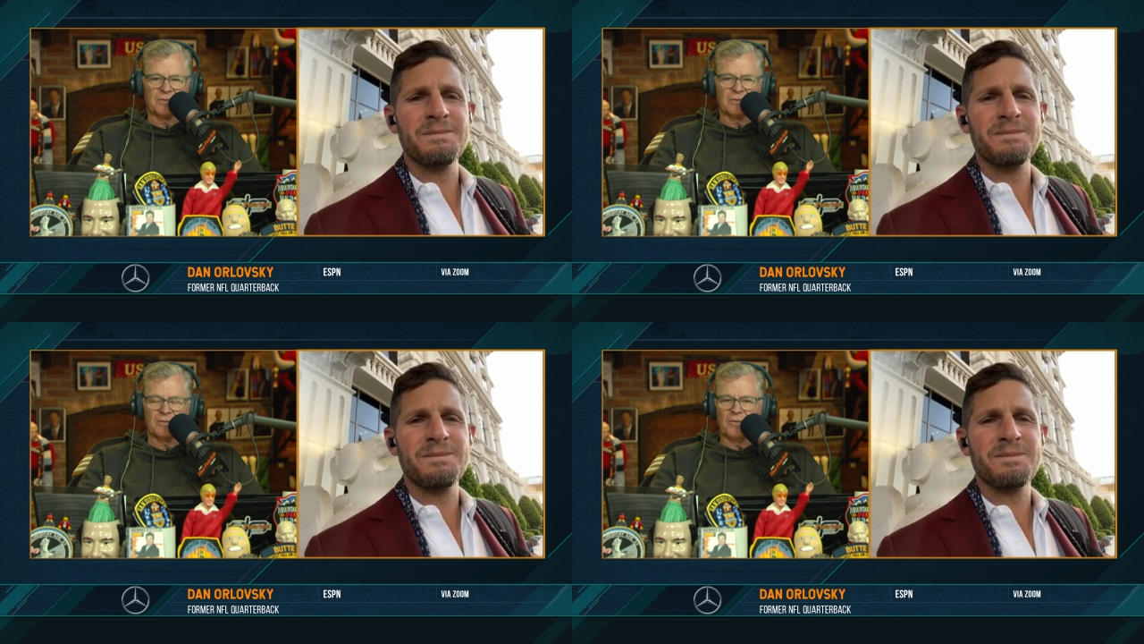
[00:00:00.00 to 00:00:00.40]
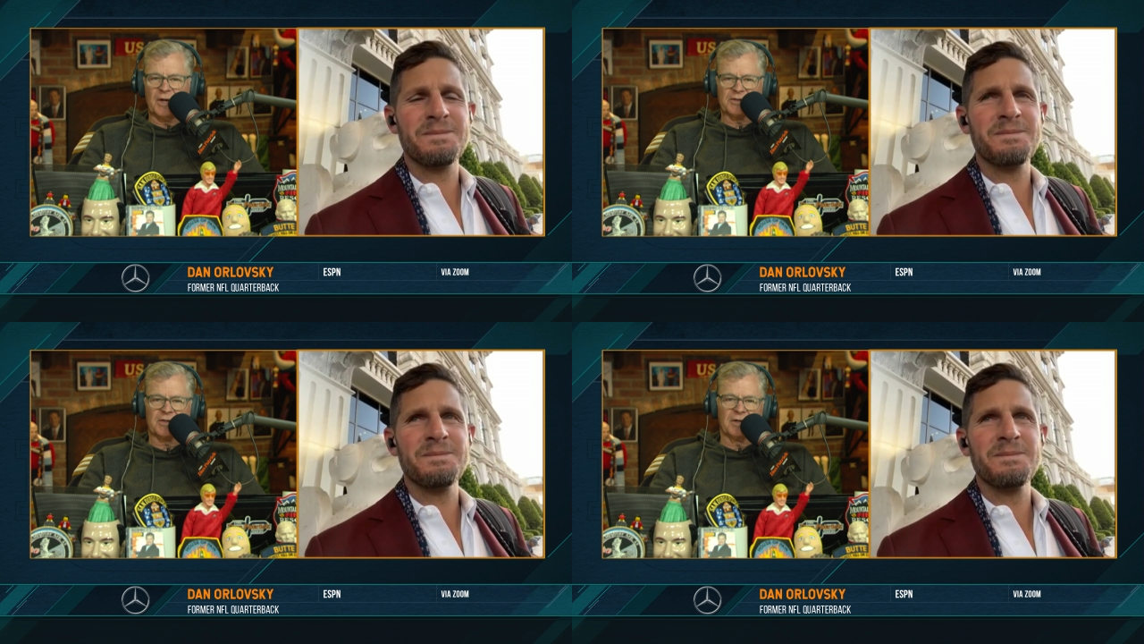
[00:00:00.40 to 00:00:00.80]

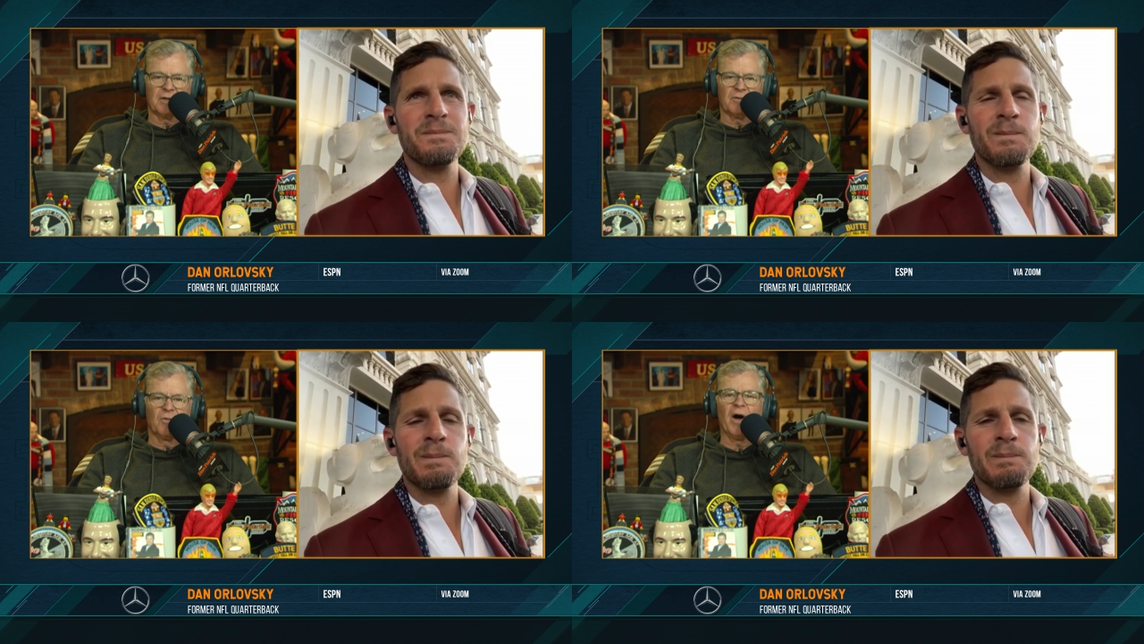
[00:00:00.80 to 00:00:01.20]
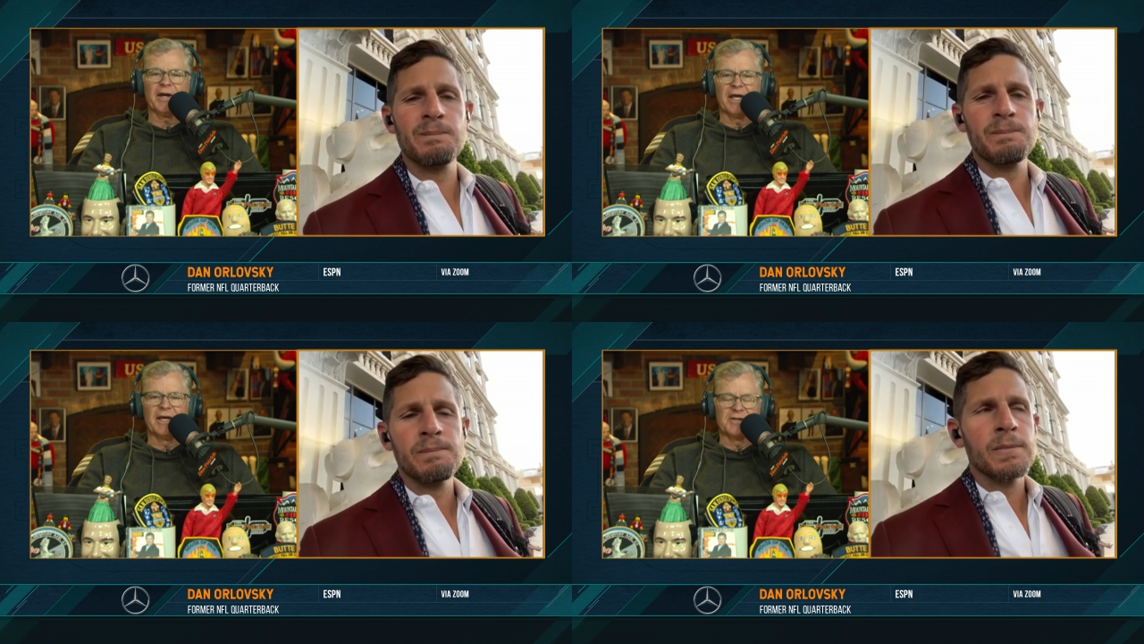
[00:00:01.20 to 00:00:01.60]
Speaker 1: what
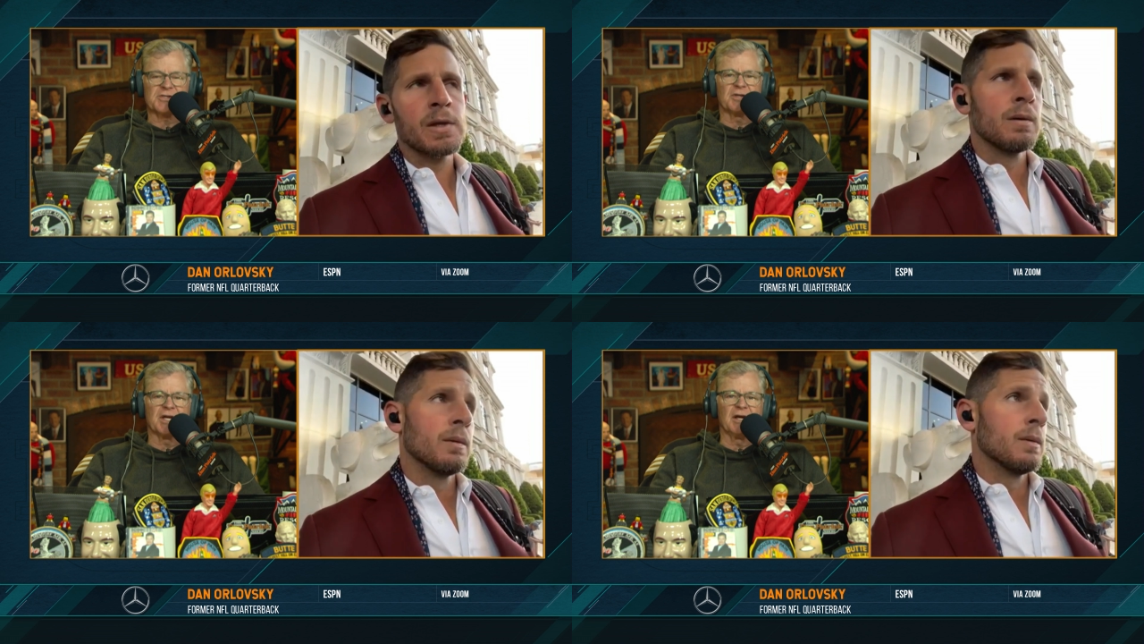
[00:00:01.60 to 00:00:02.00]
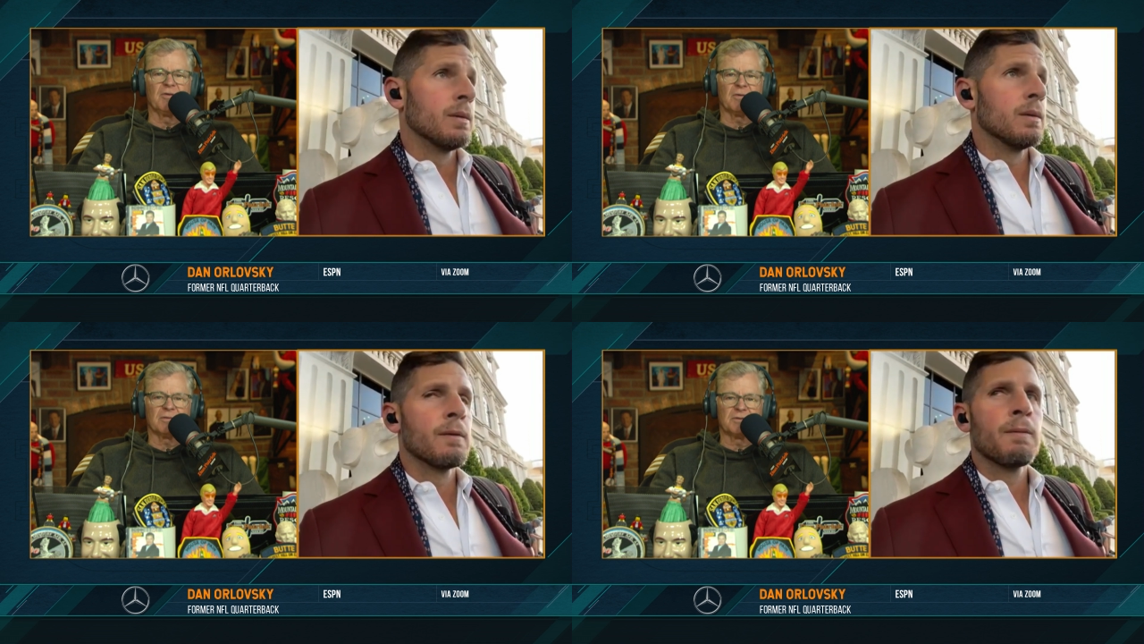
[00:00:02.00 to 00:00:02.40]
what is the
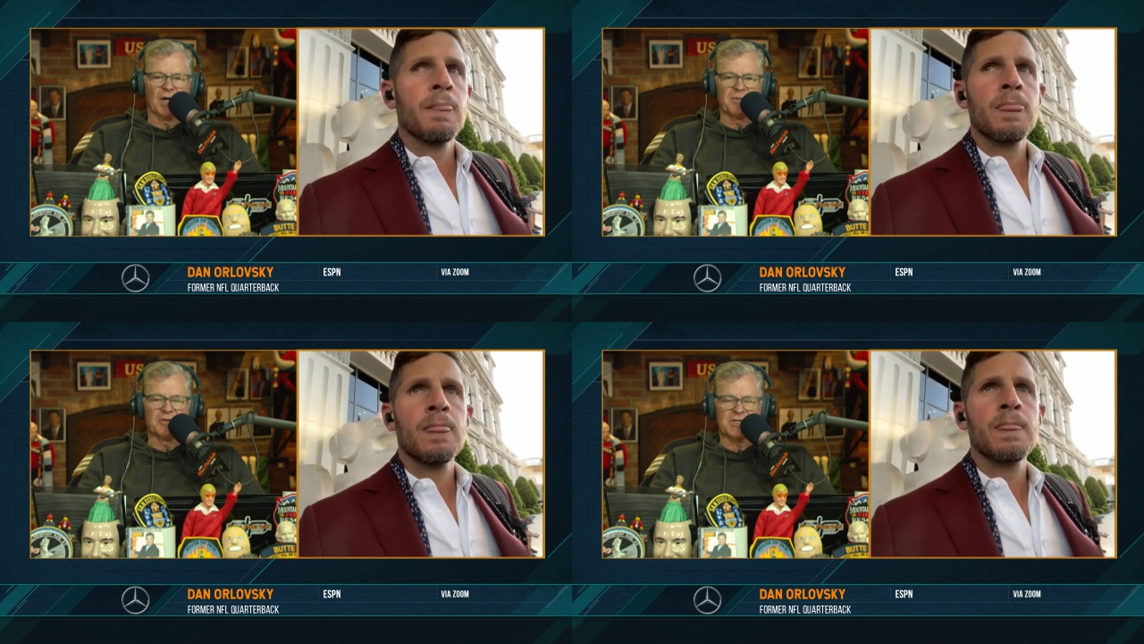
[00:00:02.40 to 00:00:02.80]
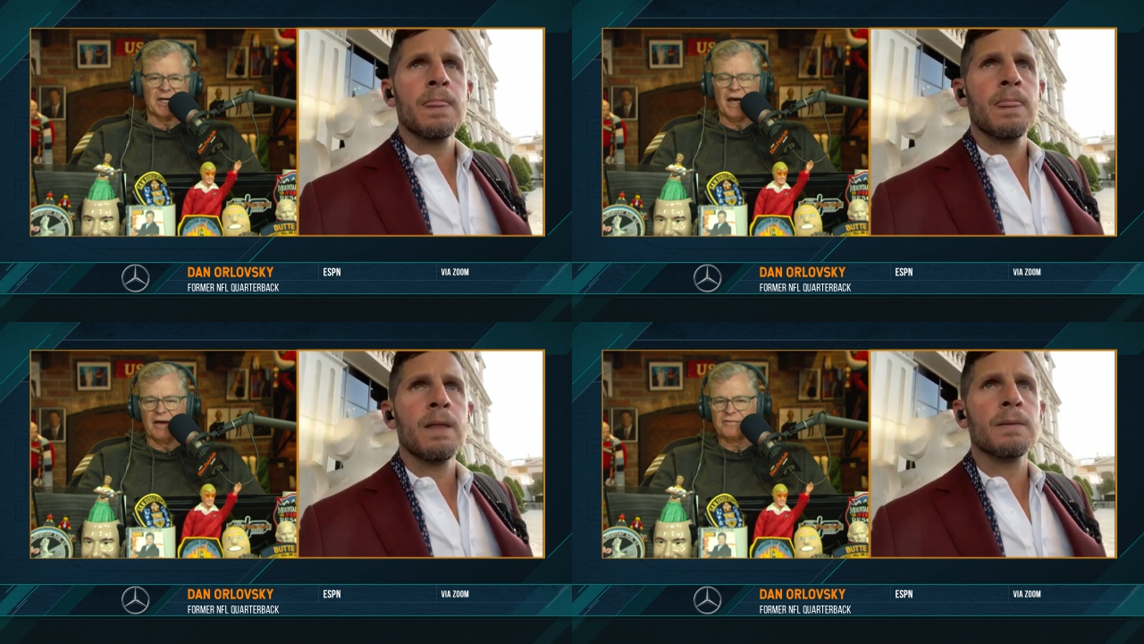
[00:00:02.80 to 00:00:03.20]

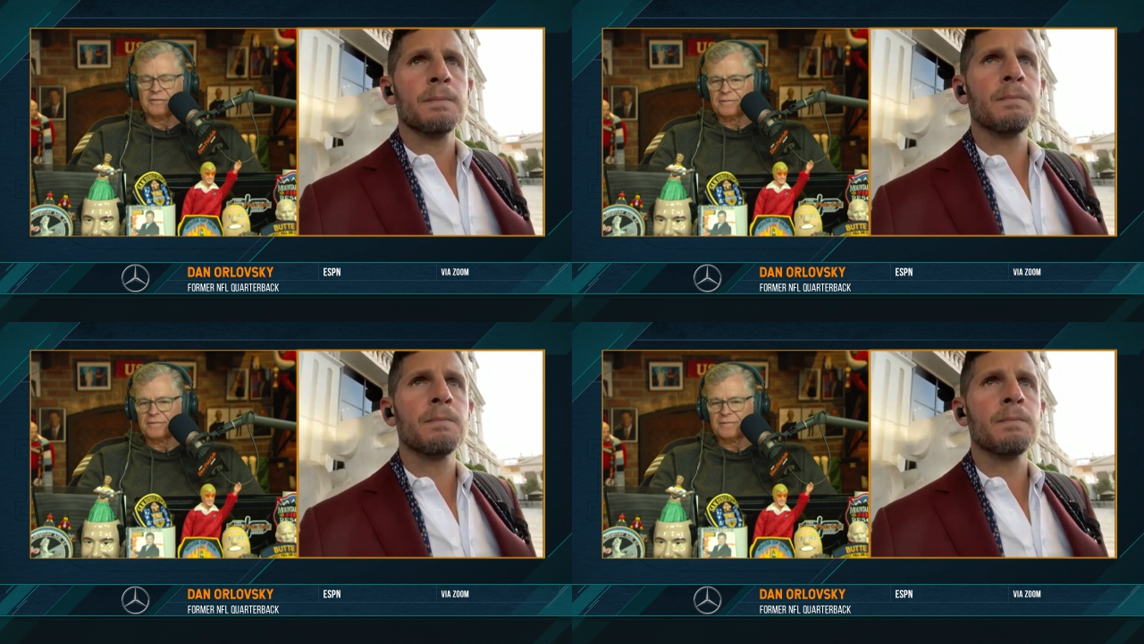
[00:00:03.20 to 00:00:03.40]
WTF?